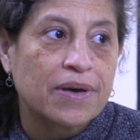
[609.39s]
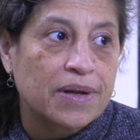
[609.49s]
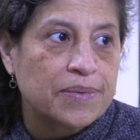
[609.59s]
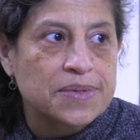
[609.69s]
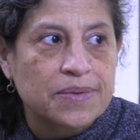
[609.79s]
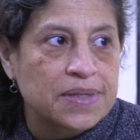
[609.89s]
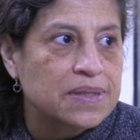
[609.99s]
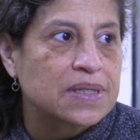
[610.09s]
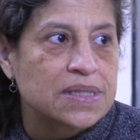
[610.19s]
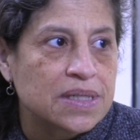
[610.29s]
thought it was going
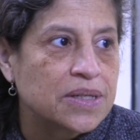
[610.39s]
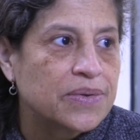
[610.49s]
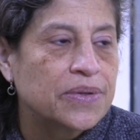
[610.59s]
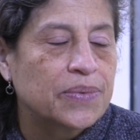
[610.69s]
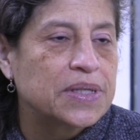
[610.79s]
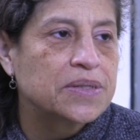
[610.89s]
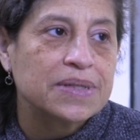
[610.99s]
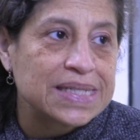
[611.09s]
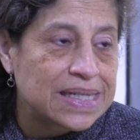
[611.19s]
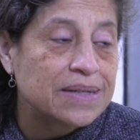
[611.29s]
to continue in the winter.
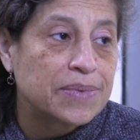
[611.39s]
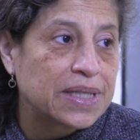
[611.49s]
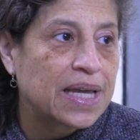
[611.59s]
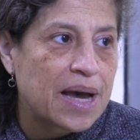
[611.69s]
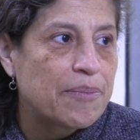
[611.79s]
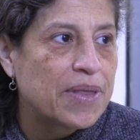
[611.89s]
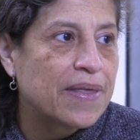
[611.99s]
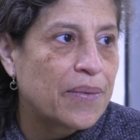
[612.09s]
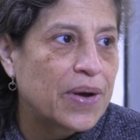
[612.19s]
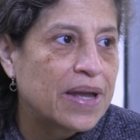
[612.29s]
It didn't really happen
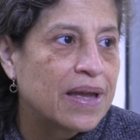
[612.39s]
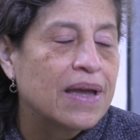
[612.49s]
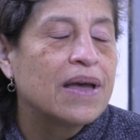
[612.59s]
that way.